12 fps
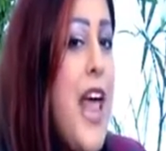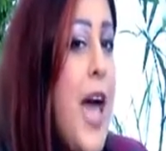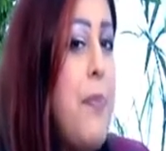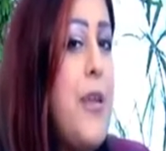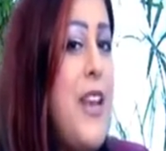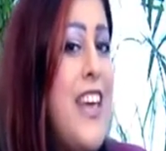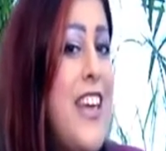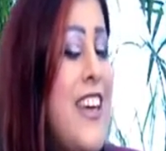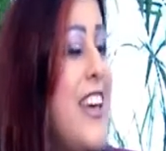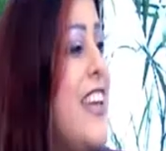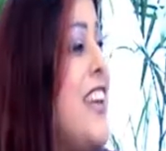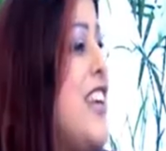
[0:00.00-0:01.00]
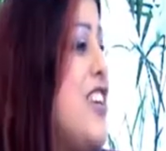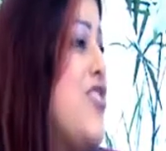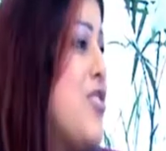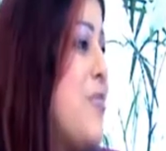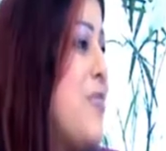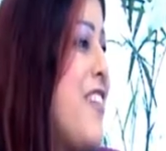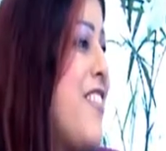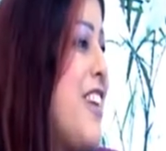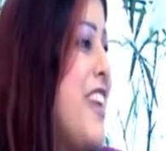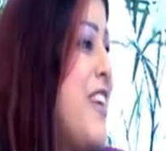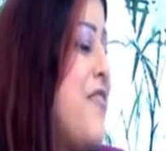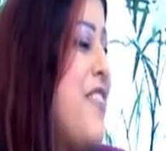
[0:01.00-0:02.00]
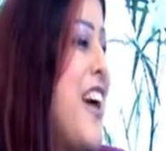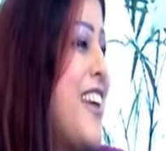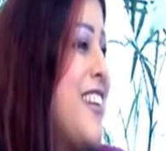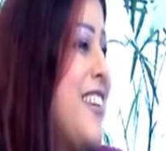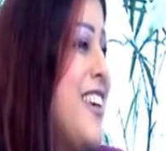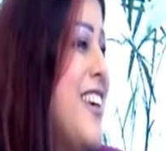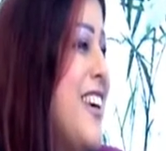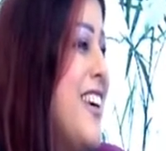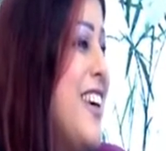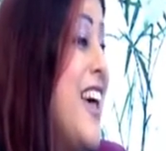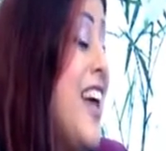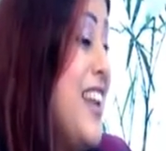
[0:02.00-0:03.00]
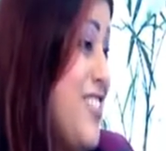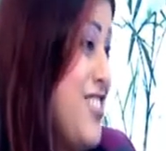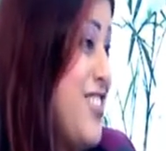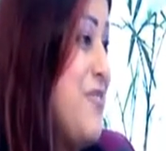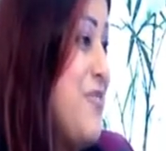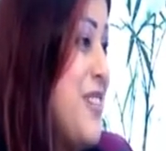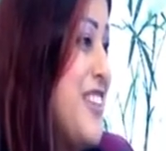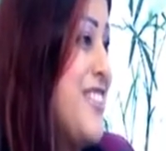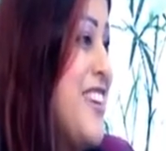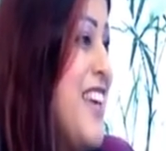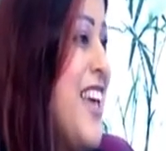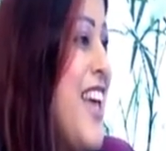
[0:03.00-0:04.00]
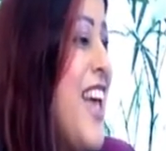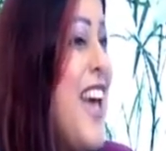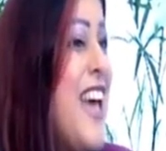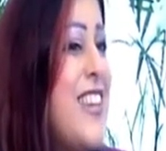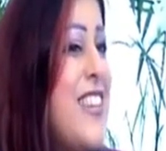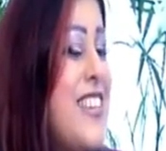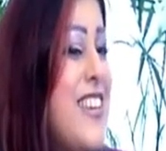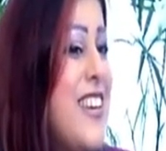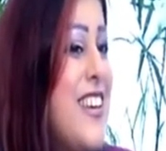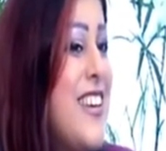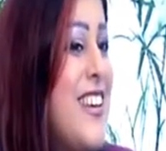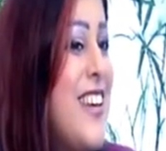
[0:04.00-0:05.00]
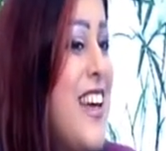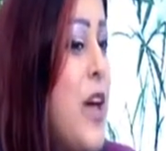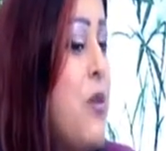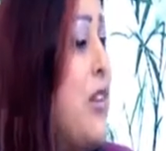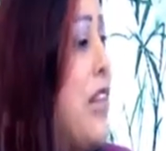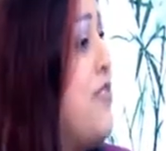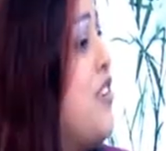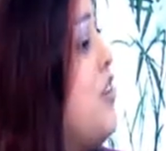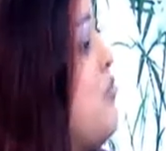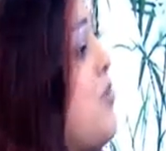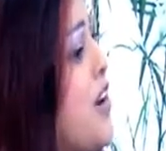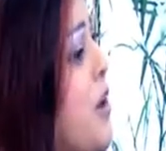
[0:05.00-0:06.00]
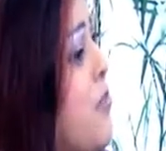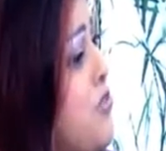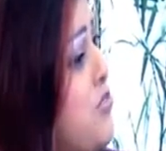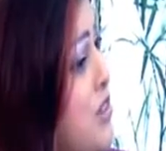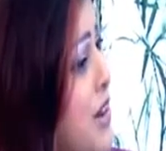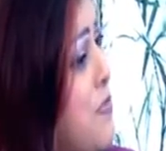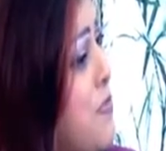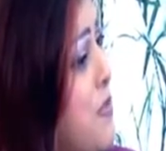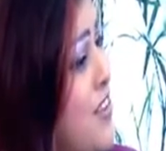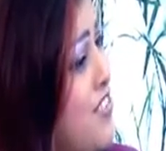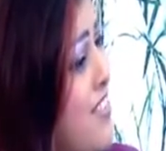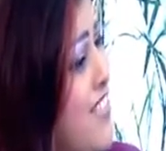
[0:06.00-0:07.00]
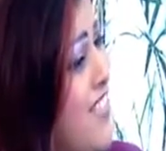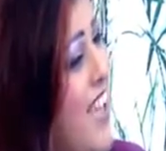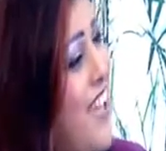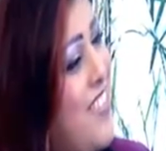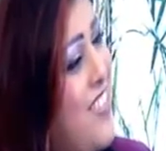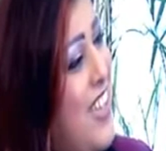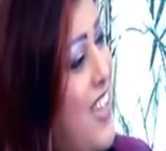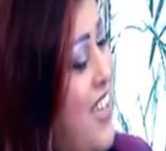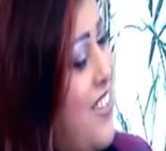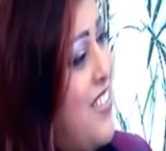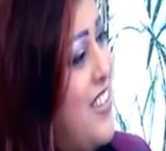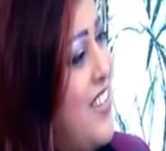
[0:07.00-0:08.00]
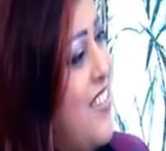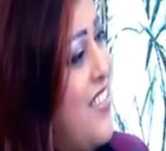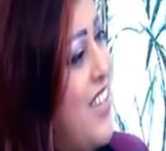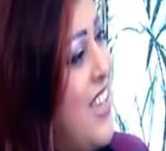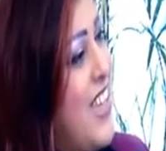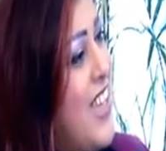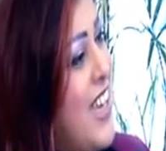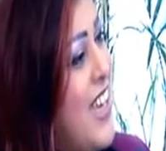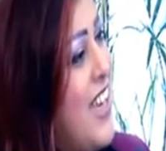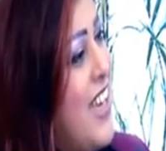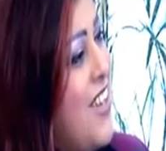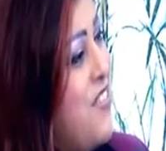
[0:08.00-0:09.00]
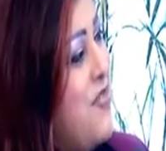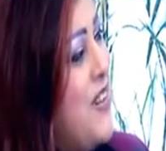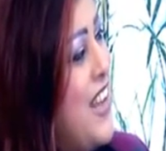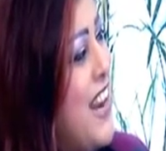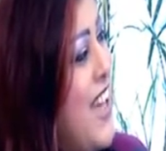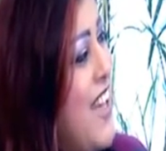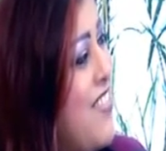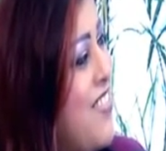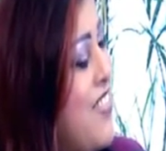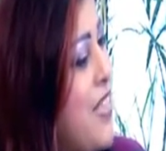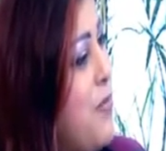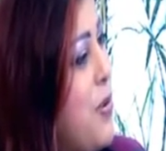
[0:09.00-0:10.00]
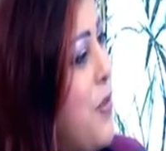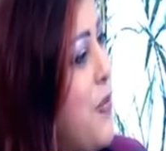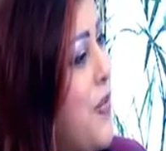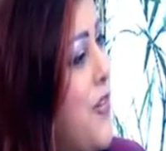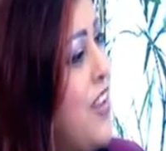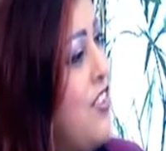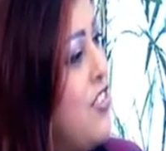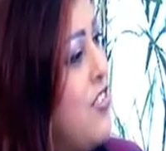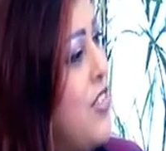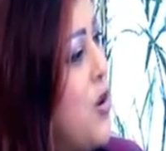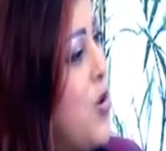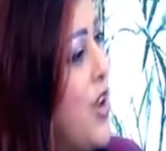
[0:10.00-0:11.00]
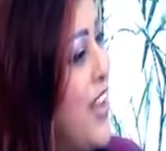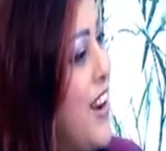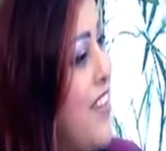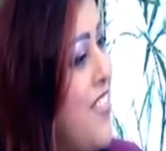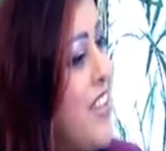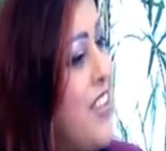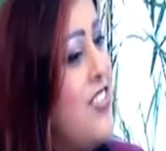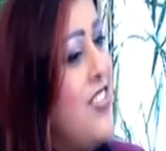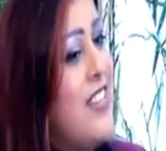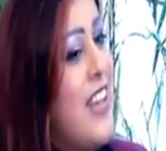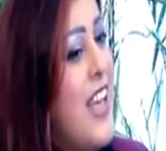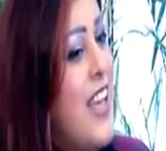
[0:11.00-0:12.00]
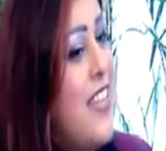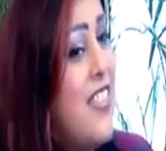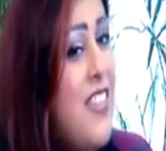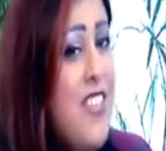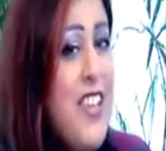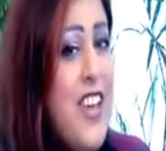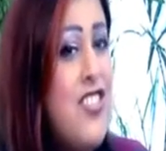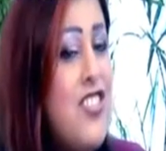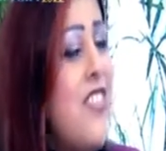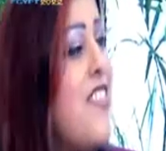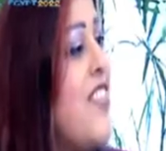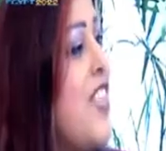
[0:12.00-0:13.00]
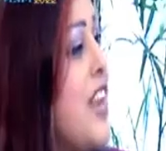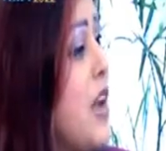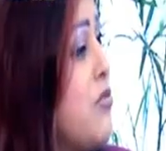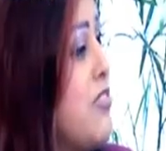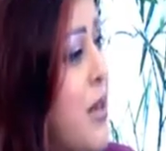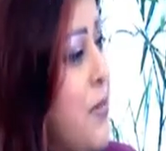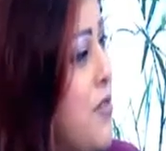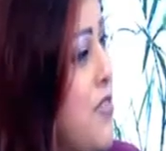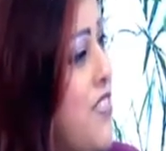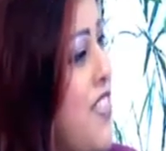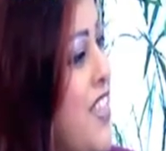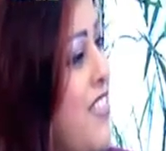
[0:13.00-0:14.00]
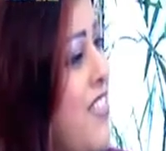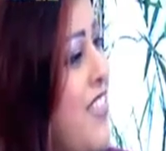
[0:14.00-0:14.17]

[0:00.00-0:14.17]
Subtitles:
happening in Egypt is in fact an achievement, and I would love to know more about your impressions, Excellency, as far as the preparation, the organization, the sessions, the roundtables that